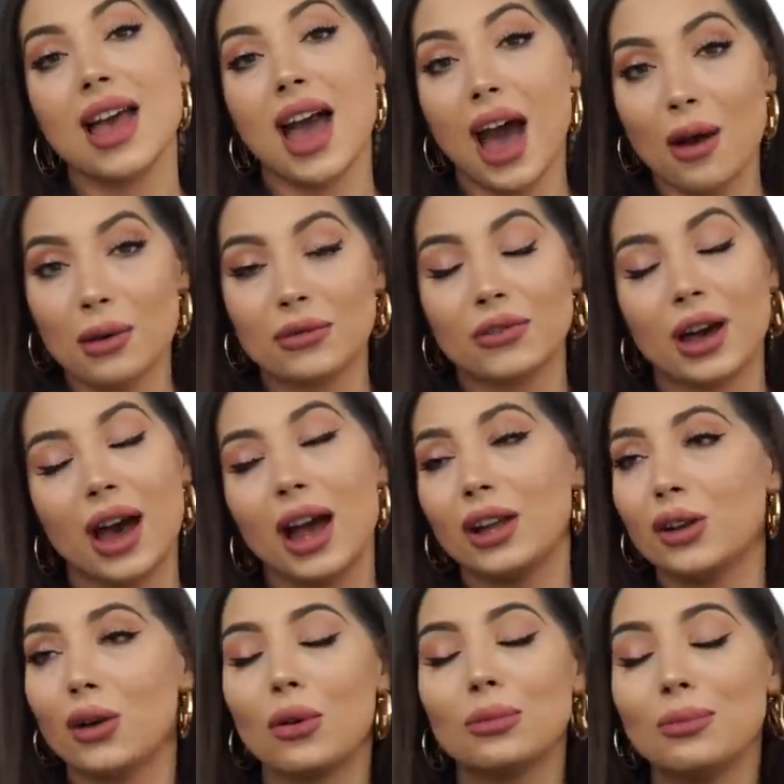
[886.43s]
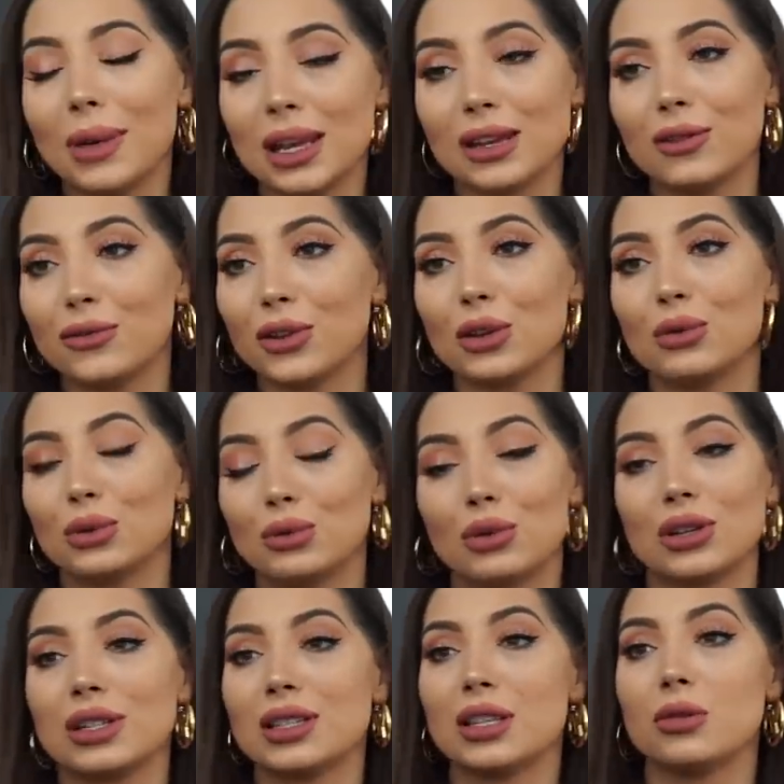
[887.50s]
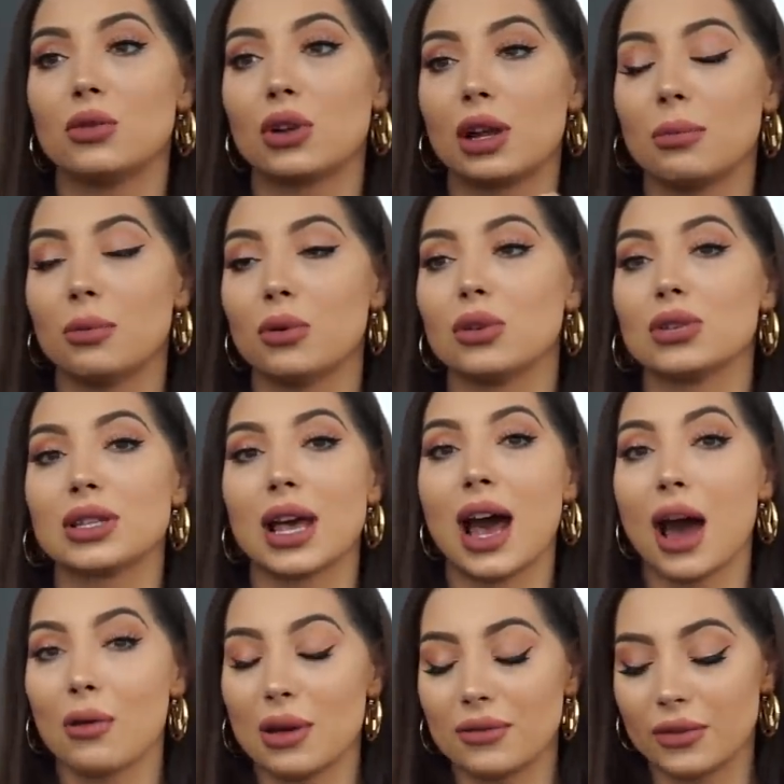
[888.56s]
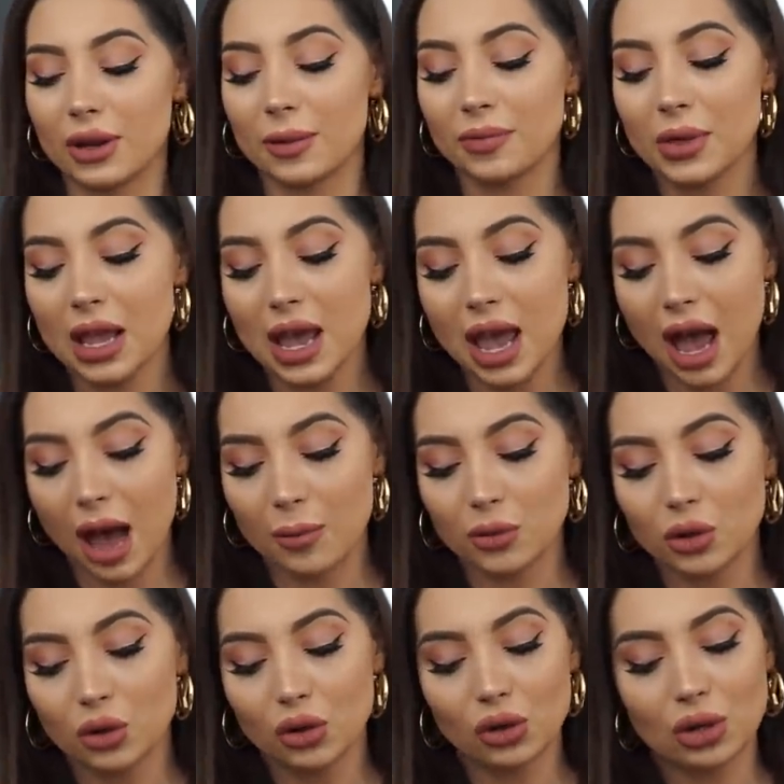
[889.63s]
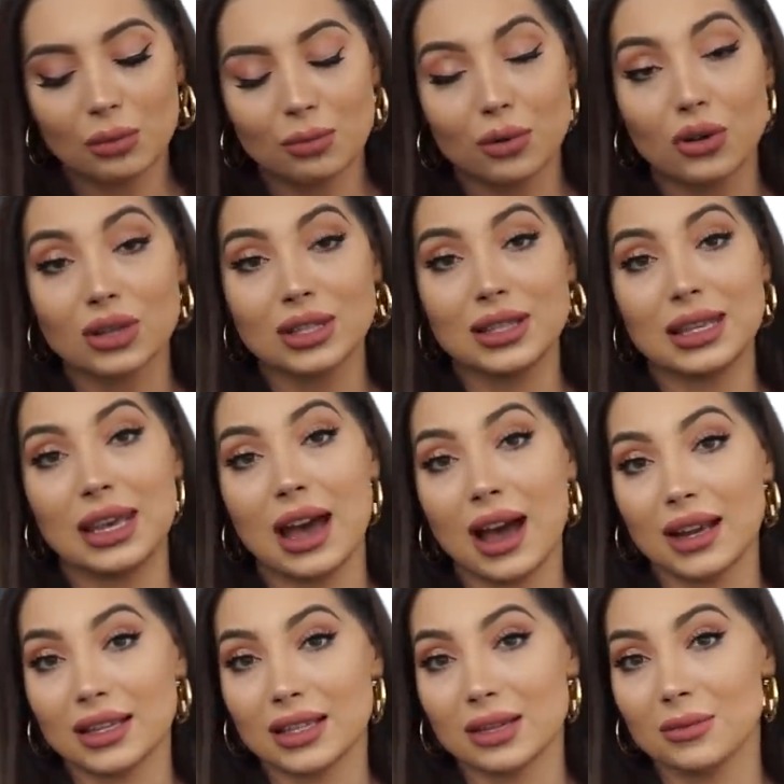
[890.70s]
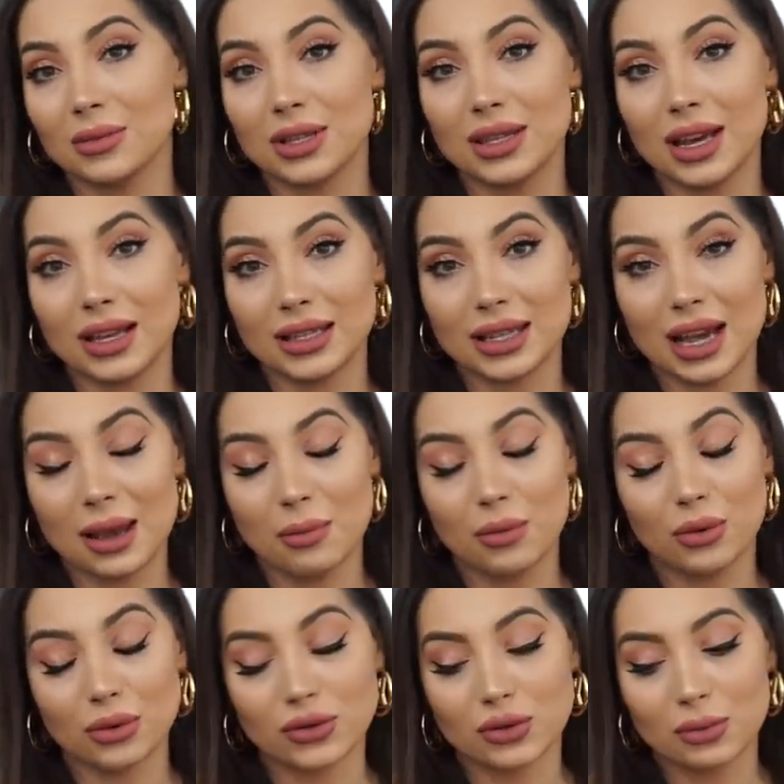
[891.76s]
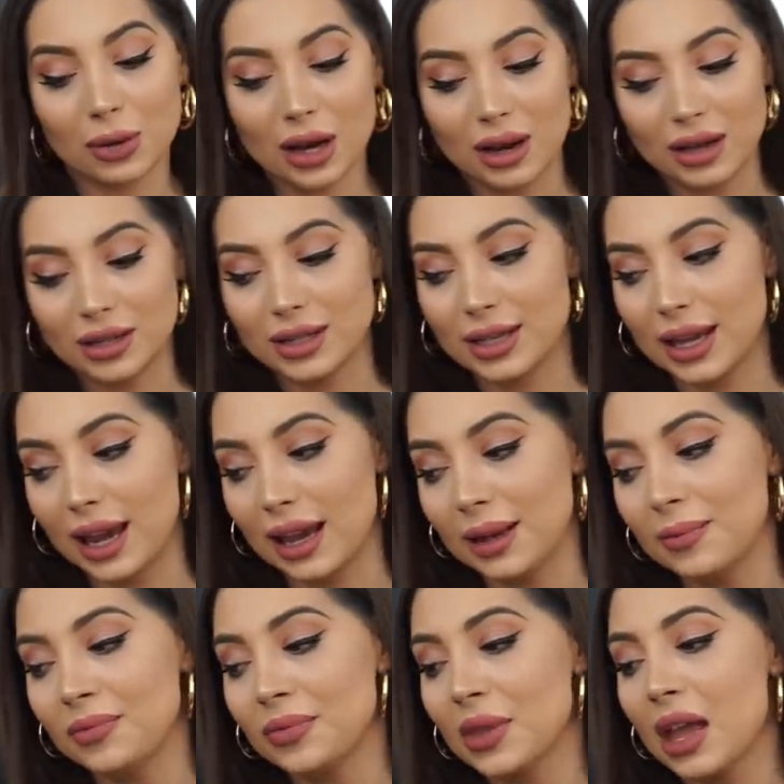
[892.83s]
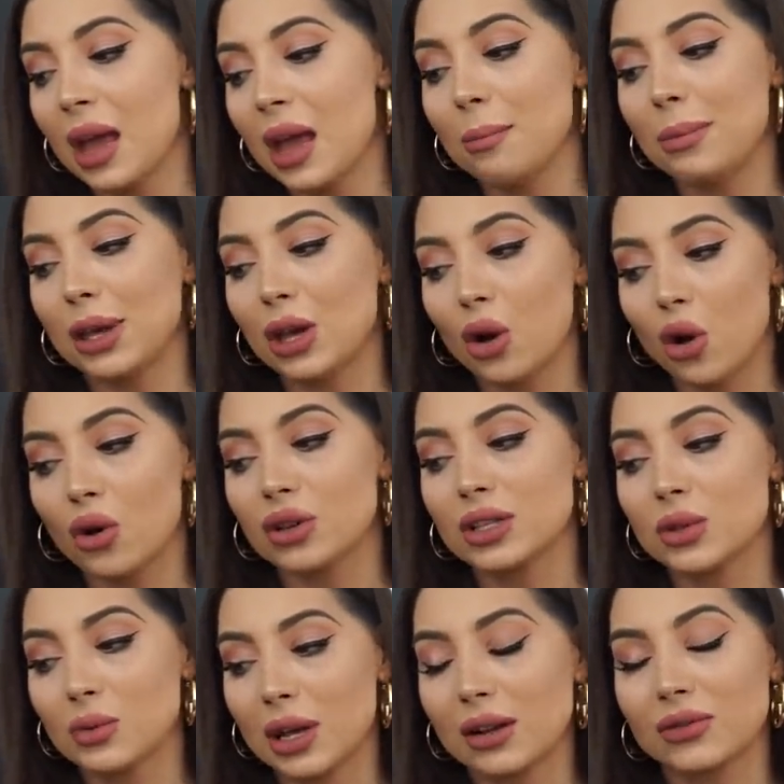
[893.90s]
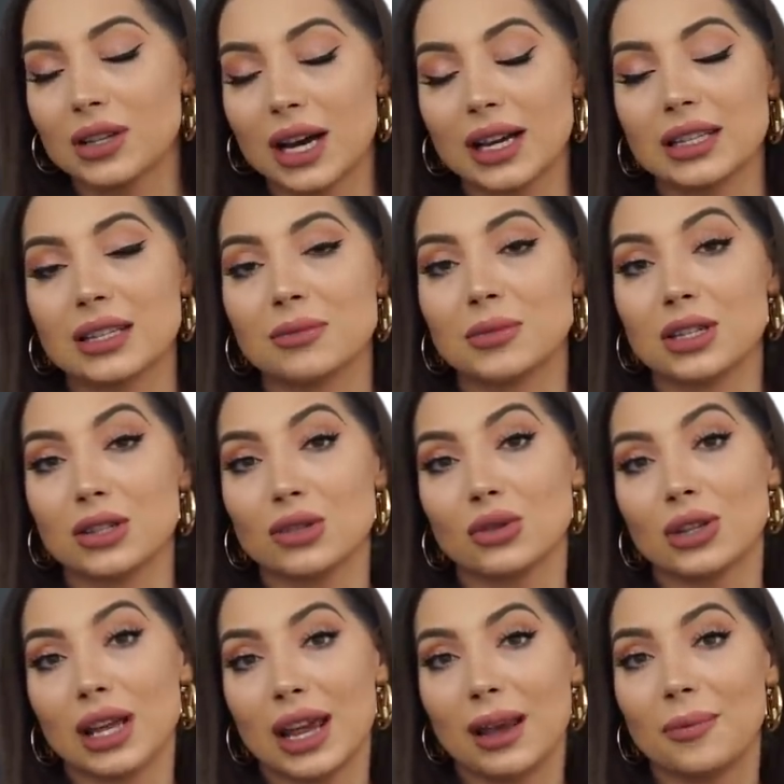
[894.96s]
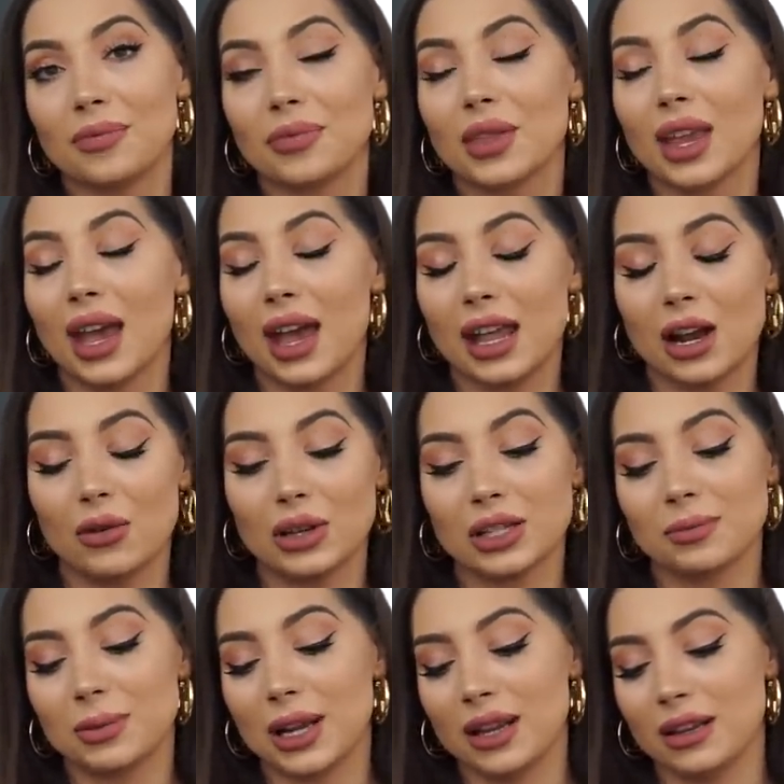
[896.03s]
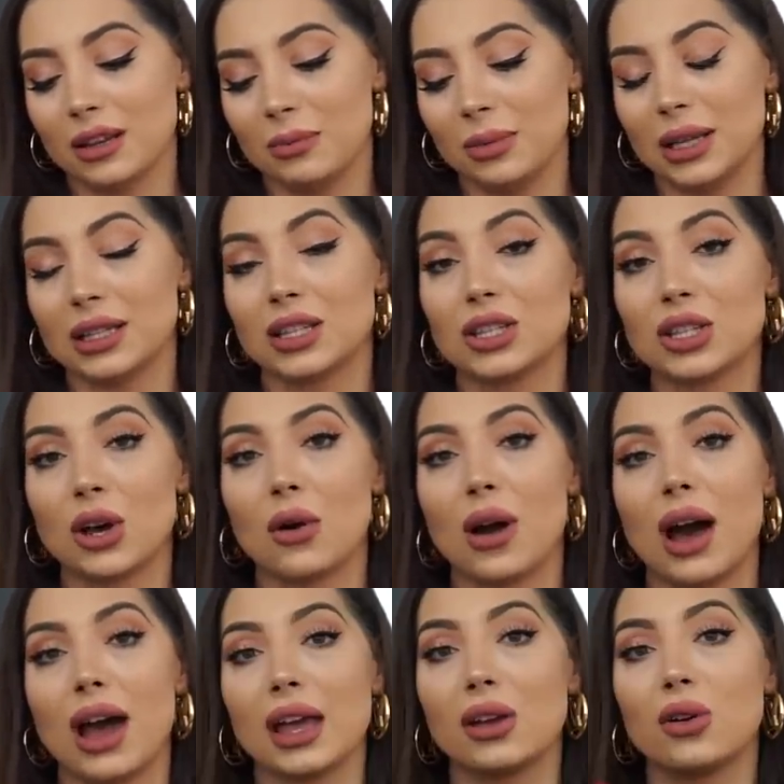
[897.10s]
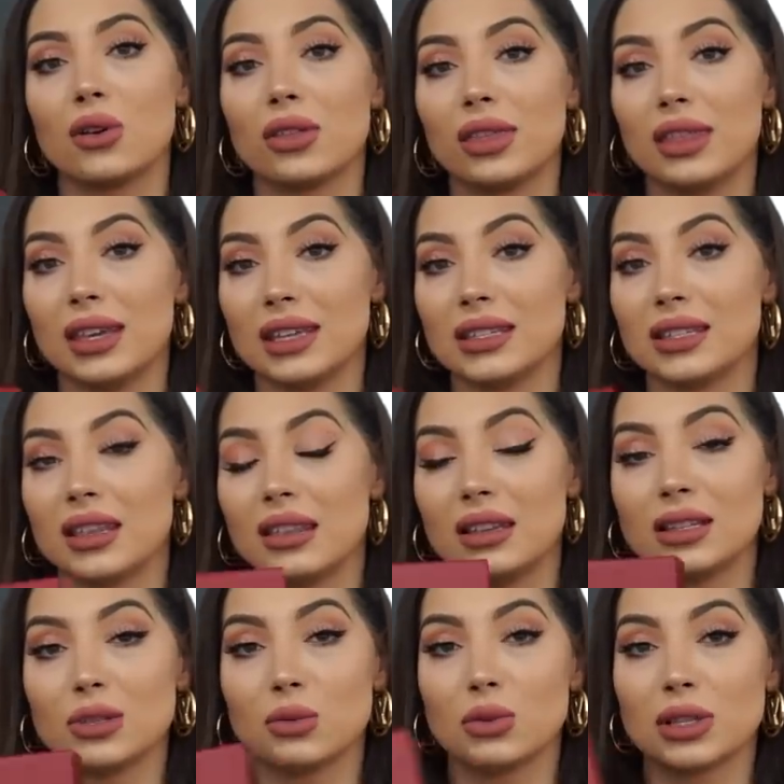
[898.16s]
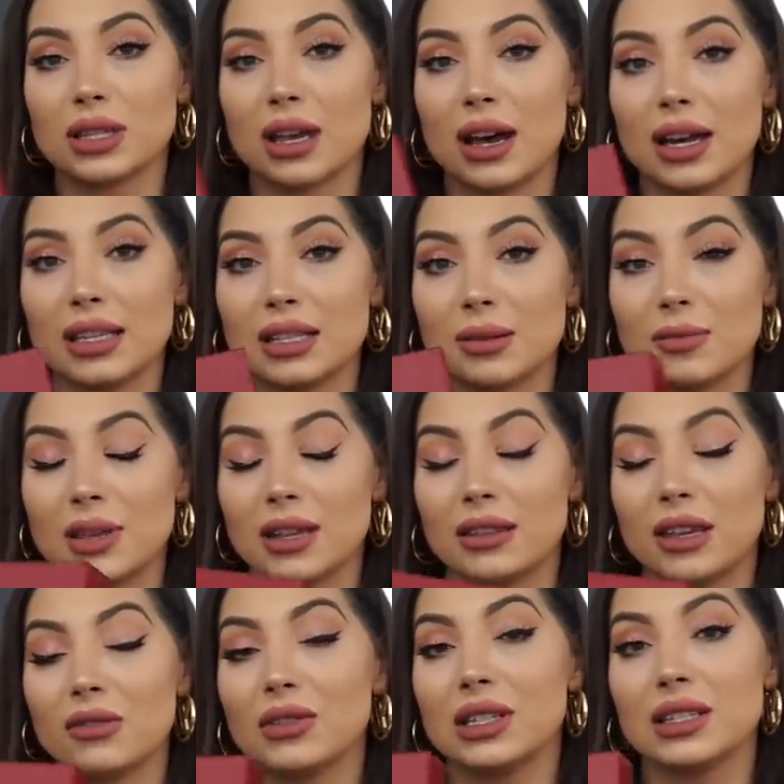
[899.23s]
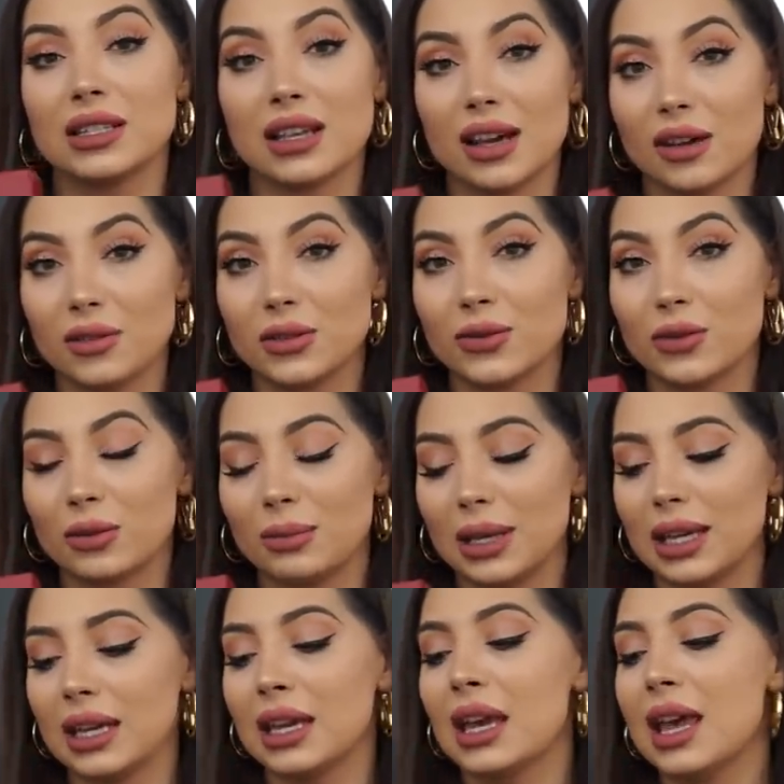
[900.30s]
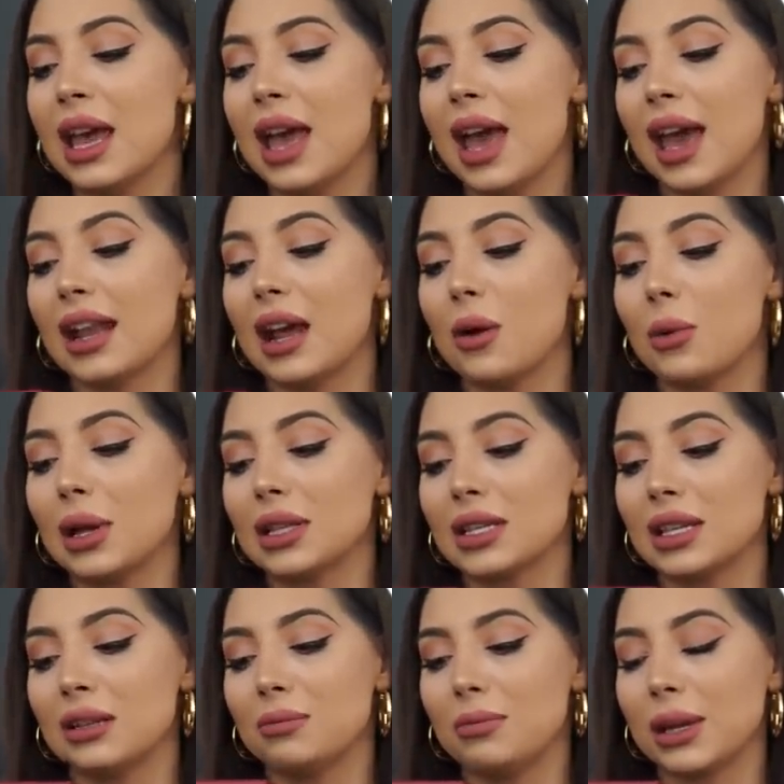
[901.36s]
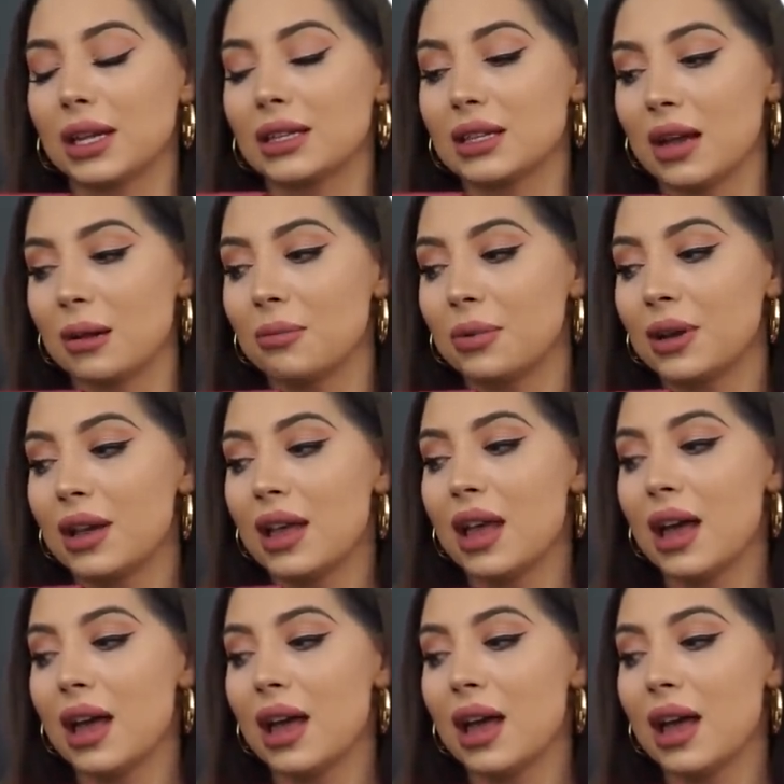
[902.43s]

However, I know many of you would wanna see what I bought. However, I'm not gonna unbox the items that I bought from Cartier because one of the items is not here, and I'll explain in a bit. So I got this, this was the item that they reserved for me and I went and picked up.